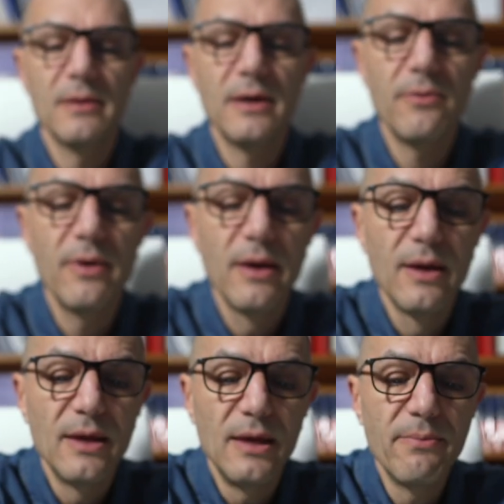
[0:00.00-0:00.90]
Now,
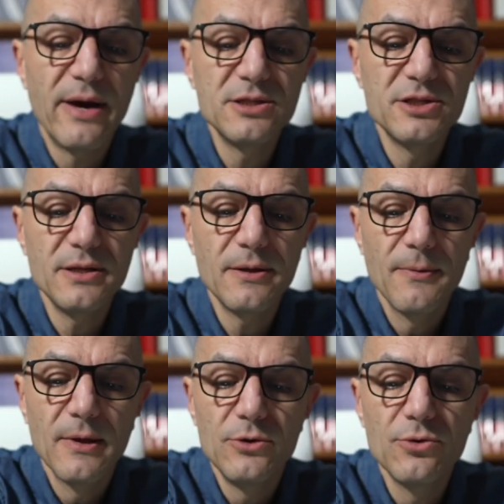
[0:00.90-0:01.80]
imagine
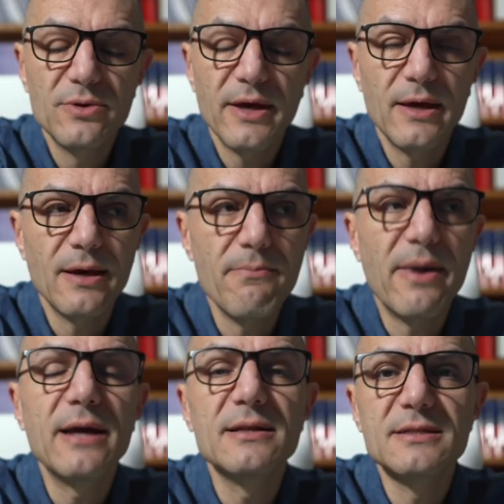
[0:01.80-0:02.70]
you take a
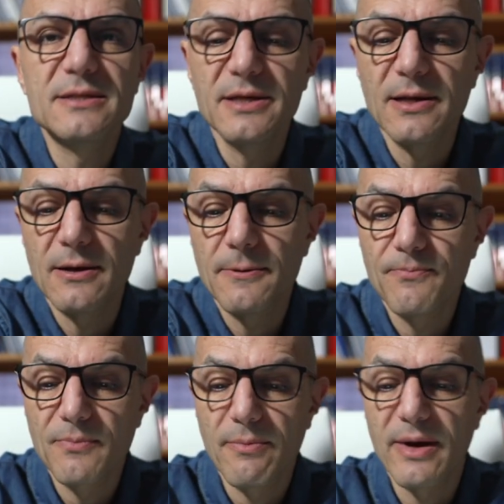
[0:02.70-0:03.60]
mild steel.
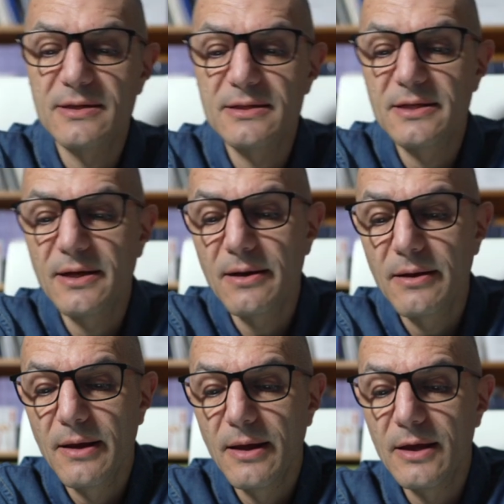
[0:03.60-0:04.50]
Mild steel,
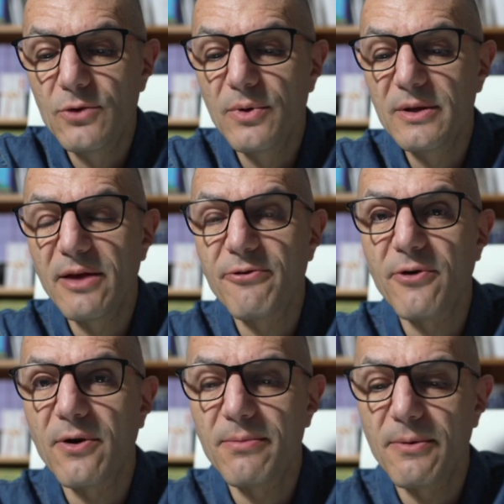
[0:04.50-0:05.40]
it will
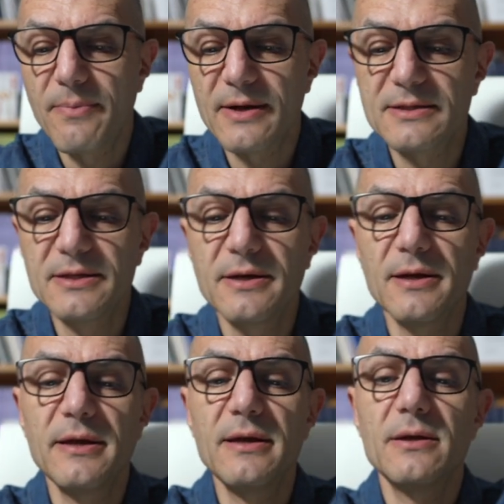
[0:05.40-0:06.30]
deform
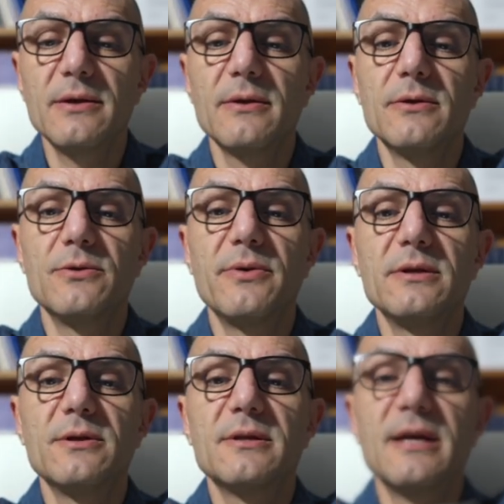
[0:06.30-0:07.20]
plastically during the